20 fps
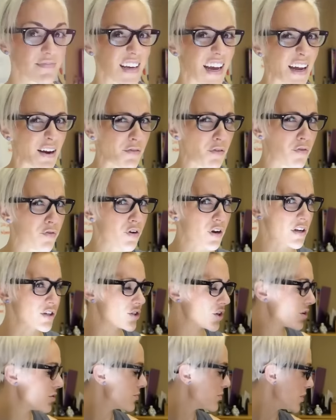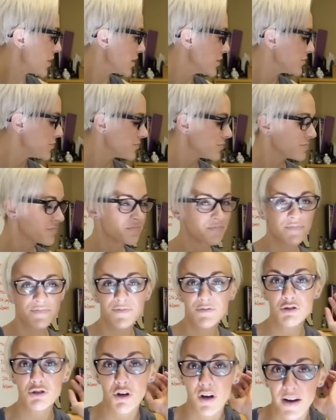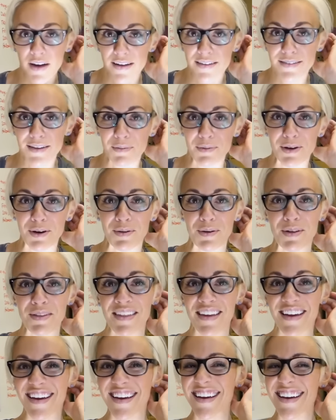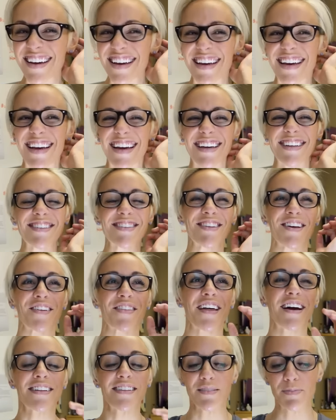Kind of a freak show, but try it. Let me know what you think. So that's